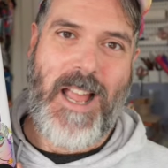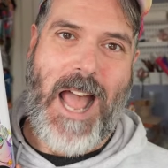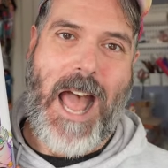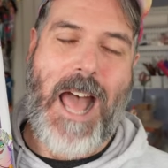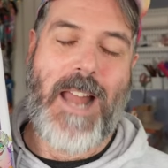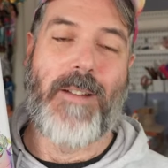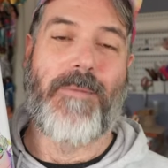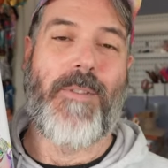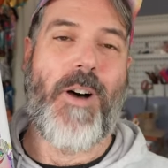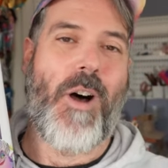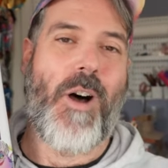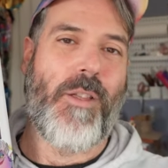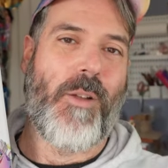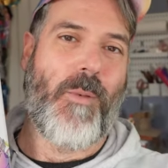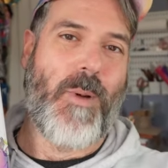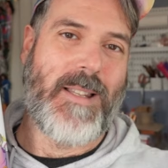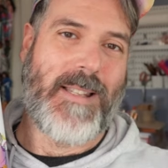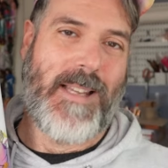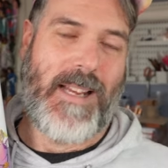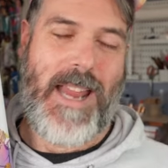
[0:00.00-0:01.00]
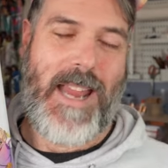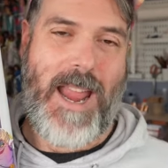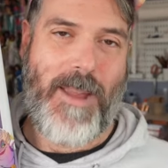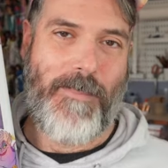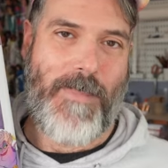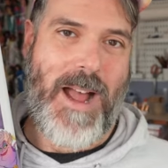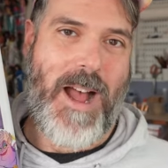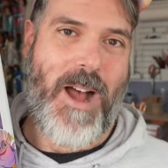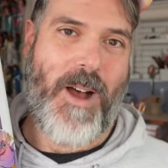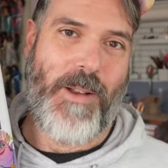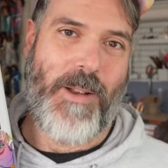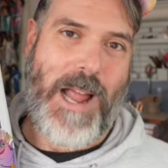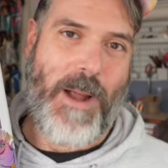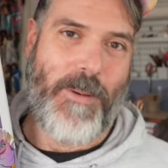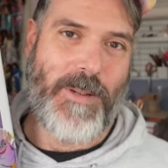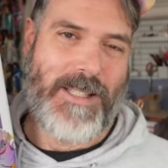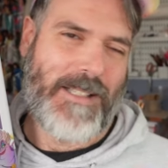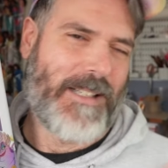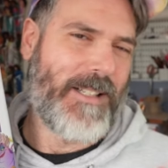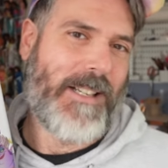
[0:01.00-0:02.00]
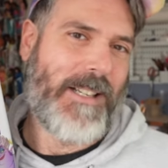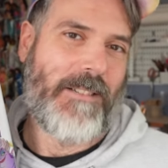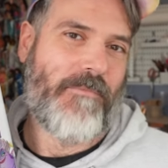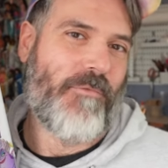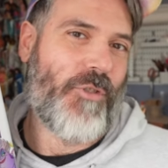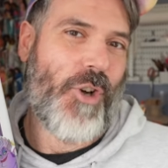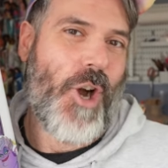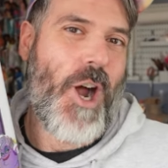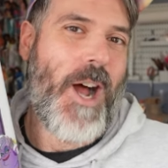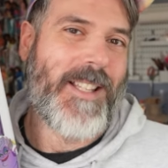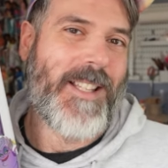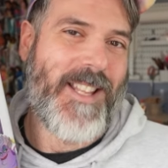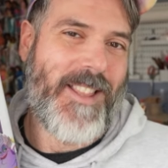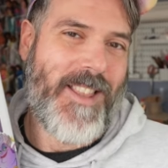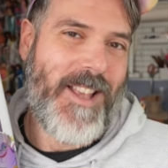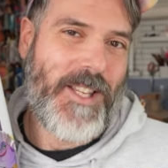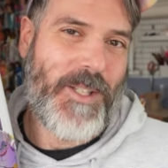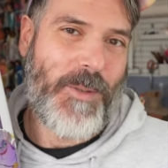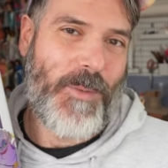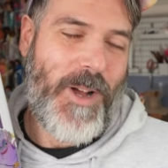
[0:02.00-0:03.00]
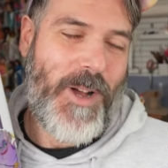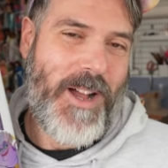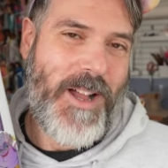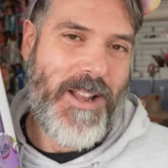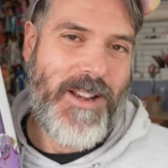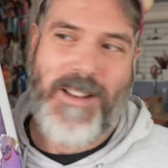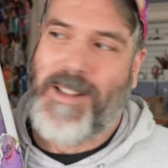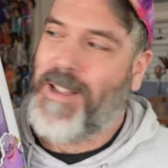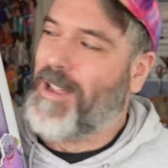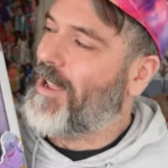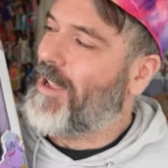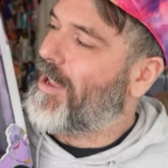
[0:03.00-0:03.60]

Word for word: out of all the ones that came out, I was drawn to this one.